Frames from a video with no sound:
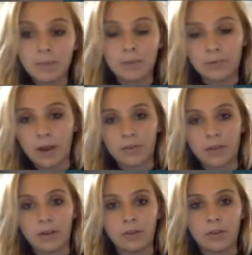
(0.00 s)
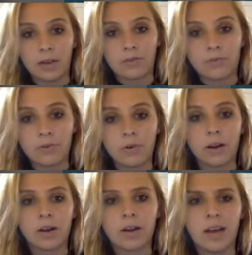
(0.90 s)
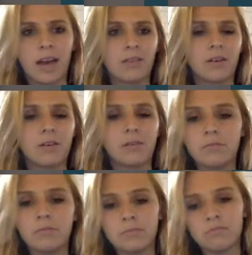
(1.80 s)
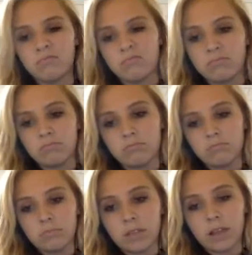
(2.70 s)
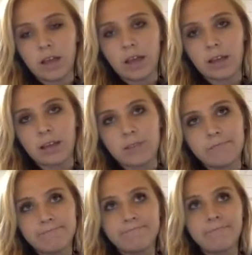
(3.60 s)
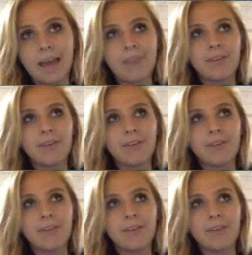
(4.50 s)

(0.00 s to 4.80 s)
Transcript: of crowd that you're looking for. I don't know, like having